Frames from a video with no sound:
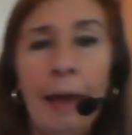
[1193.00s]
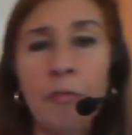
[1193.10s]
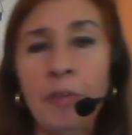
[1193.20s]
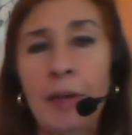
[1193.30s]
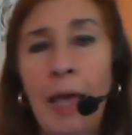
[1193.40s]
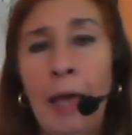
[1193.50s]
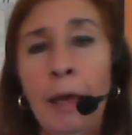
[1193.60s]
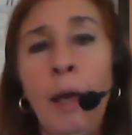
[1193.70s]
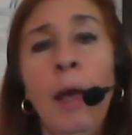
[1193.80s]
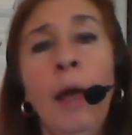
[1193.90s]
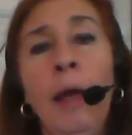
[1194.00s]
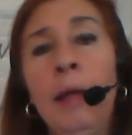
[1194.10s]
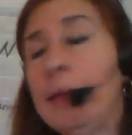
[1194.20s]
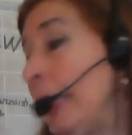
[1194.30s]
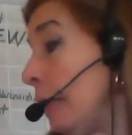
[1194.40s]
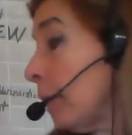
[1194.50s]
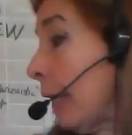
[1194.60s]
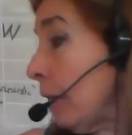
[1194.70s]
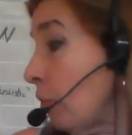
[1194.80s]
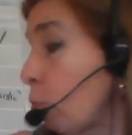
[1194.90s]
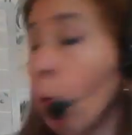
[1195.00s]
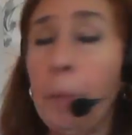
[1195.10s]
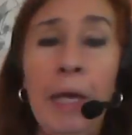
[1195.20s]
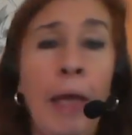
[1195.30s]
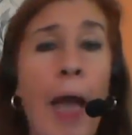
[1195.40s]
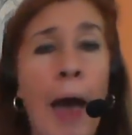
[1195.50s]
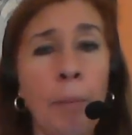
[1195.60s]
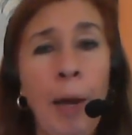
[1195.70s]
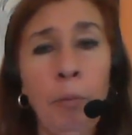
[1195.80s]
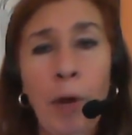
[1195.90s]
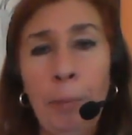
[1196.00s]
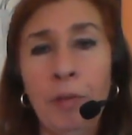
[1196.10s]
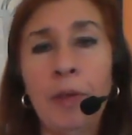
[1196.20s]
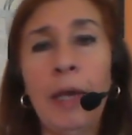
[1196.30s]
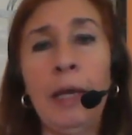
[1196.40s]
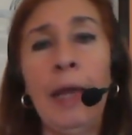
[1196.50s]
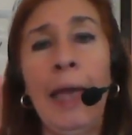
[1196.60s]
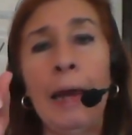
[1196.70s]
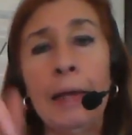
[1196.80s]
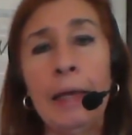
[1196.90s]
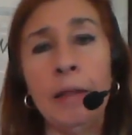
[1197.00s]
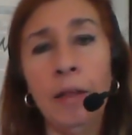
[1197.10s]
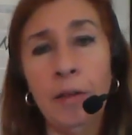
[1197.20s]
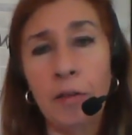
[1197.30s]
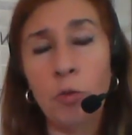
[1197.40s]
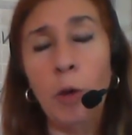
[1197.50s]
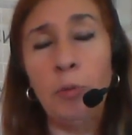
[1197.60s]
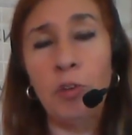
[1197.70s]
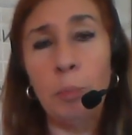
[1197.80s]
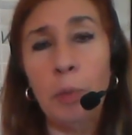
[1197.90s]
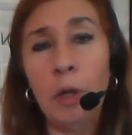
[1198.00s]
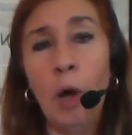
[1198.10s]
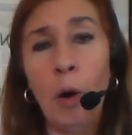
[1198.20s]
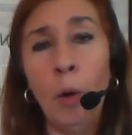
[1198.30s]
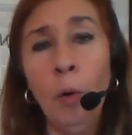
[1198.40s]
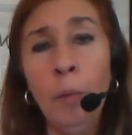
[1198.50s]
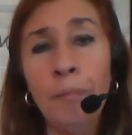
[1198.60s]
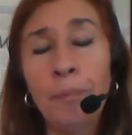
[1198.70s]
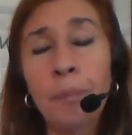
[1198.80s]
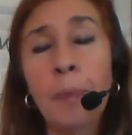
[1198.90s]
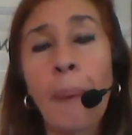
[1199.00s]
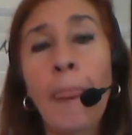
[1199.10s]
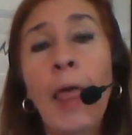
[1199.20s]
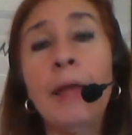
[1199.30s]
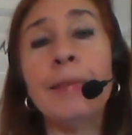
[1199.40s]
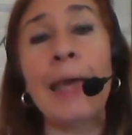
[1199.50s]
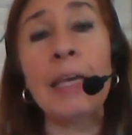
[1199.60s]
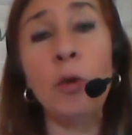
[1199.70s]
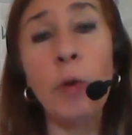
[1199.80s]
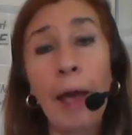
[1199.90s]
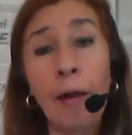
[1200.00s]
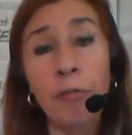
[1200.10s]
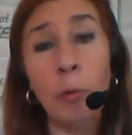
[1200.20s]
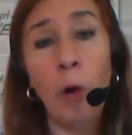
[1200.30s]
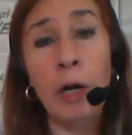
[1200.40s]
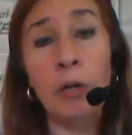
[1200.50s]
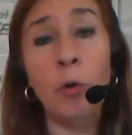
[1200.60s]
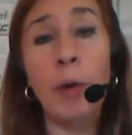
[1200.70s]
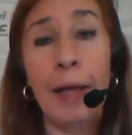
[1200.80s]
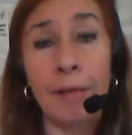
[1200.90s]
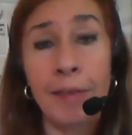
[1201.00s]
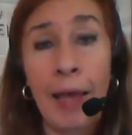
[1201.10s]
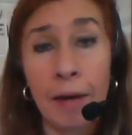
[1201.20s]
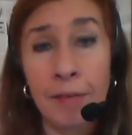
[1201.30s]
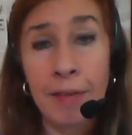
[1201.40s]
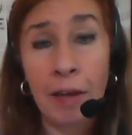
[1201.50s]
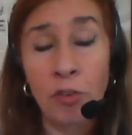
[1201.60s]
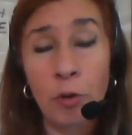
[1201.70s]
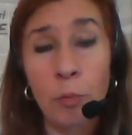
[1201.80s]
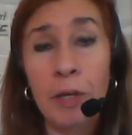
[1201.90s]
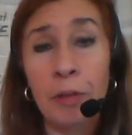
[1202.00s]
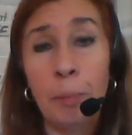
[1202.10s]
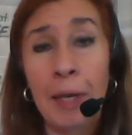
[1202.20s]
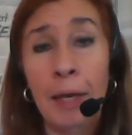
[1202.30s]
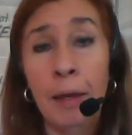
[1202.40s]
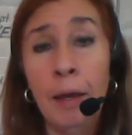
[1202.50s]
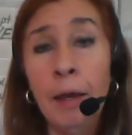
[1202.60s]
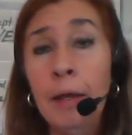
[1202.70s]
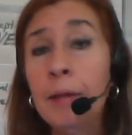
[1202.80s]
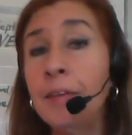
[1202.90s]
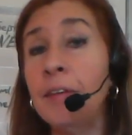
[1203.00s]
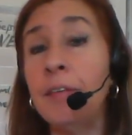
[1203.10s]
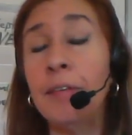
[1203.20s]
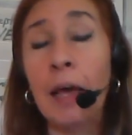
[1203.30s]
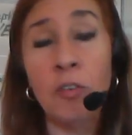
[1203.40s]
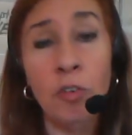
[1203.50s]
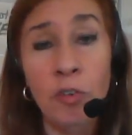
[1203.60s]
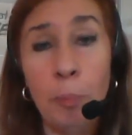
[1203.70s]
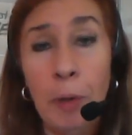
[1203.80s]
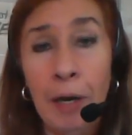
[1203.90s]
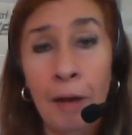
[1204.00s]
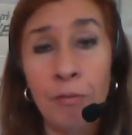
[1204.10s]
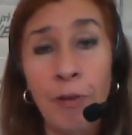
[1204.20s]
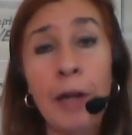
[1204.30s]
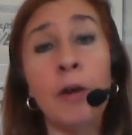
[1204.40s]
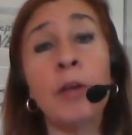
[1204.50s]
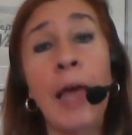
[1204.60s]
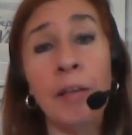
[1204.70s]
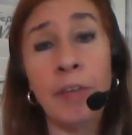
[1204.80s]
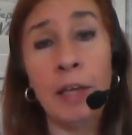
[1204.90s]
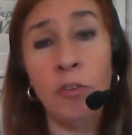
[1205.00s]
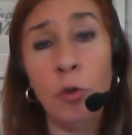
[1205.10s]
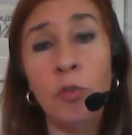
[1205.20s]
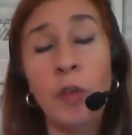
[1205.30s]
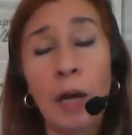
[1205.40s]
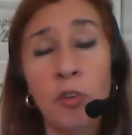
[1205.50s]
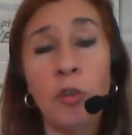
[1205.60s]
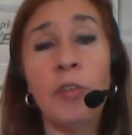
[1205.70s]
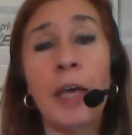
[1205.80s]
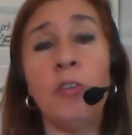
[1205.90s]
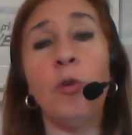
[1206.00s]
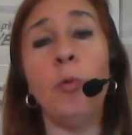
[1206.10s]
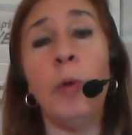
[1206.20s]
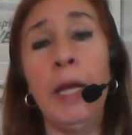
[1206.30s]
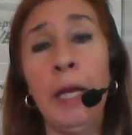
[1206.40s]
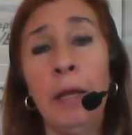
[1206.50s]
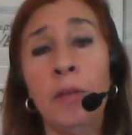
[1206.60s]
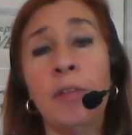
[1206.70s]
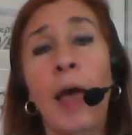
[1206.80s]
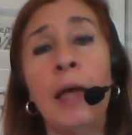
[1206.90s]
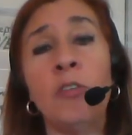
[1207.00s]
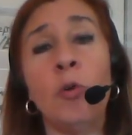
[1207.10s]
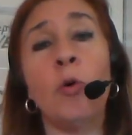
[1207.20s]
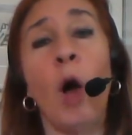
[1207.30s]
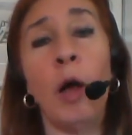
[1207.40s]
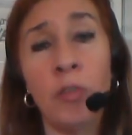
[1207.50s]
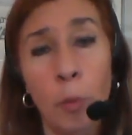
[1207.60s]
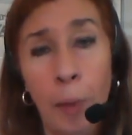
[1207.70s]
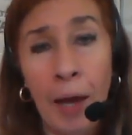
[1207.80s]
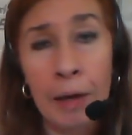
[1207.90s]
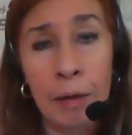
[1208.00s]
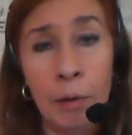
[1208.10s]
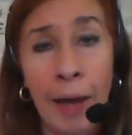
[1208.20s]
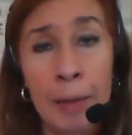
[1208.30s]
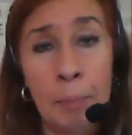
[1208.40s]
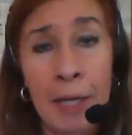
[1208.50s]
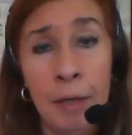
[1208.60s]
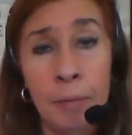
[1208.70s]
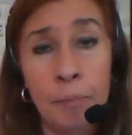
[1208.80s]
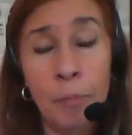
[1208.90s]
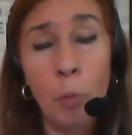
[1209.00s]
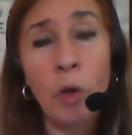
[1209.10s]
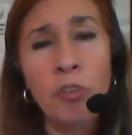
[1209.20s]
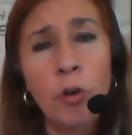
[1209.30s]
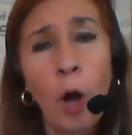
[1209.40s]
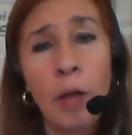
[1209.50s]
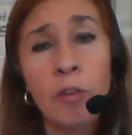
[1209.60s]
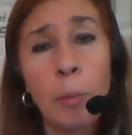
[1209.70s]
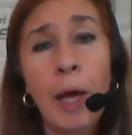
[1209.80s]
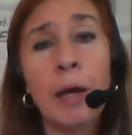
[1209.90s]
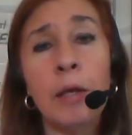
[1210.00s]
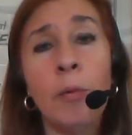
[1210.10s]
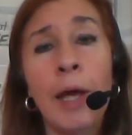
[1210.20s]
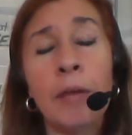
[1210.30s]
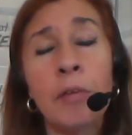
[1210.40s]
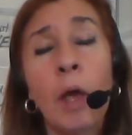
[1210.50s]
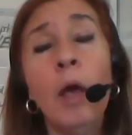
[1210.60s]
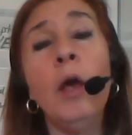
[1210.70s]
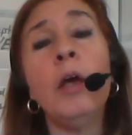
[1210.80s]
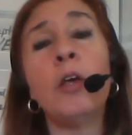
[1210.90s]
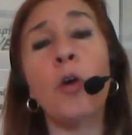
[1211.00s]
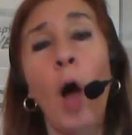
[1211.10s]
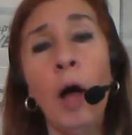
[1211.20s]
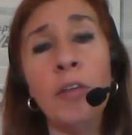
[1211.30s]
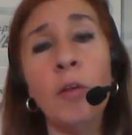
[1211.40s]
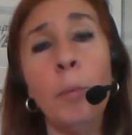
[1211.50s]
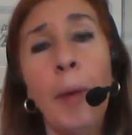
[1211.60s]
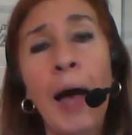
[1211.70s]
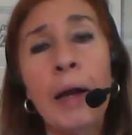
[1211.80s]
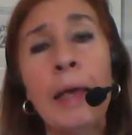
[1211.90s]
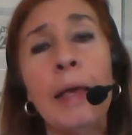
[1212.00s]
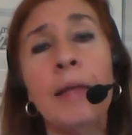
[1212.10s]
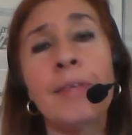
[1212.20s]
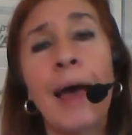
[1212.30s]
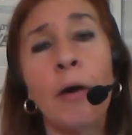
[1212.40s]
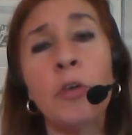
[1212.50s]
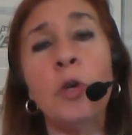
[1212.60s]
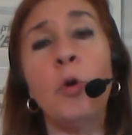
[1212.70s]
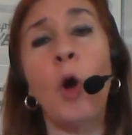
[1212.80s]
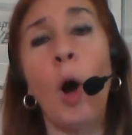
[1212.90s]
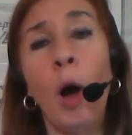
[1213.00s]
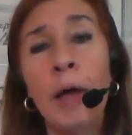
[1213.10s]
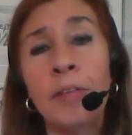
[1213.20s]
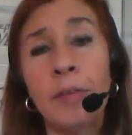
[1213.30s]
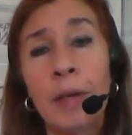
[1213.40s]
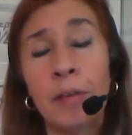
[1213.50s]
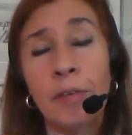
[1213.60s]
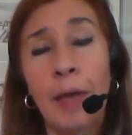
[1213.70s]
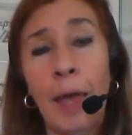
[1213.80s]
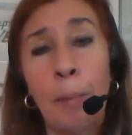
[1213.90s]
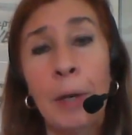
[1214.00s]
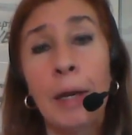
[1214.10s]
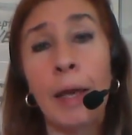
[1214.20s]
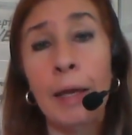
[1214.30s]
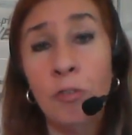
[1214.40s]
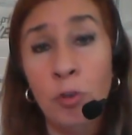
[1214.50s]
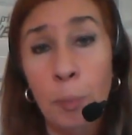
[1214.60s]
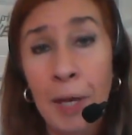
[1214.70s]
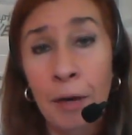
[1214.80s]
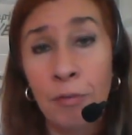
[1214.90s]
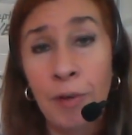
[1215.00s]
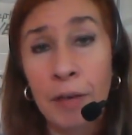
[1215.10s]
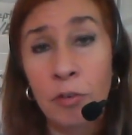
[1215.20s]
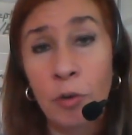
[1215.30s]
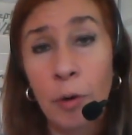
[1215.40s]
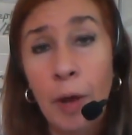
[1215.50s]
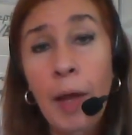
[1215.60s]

have today. The links will be on my website and in the description below. Thank you everyone who has had a session with me. The sessions have been on fire. Yes, I do sessions, I do readings, I do causal body alignment. What's your causal body, you ask? Your causal body is how you cause things to happen. It's your manifester.